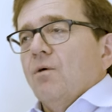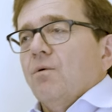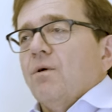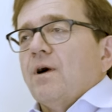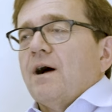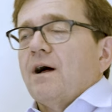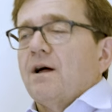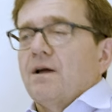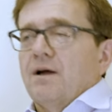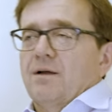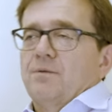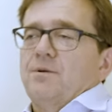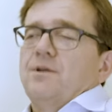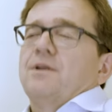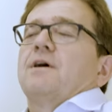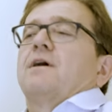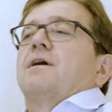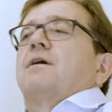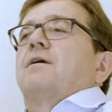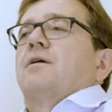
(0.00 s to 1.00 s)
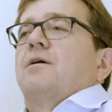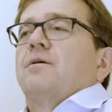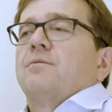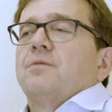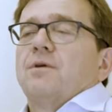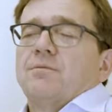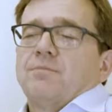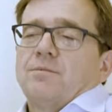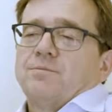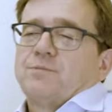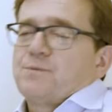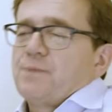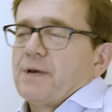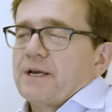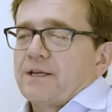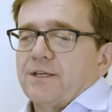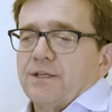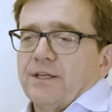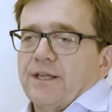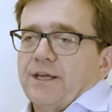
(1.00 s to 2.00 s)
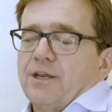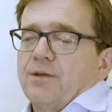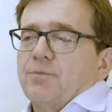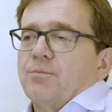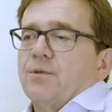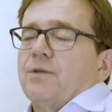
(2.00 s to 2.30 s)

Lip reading: Well, I mean, I'm speculating,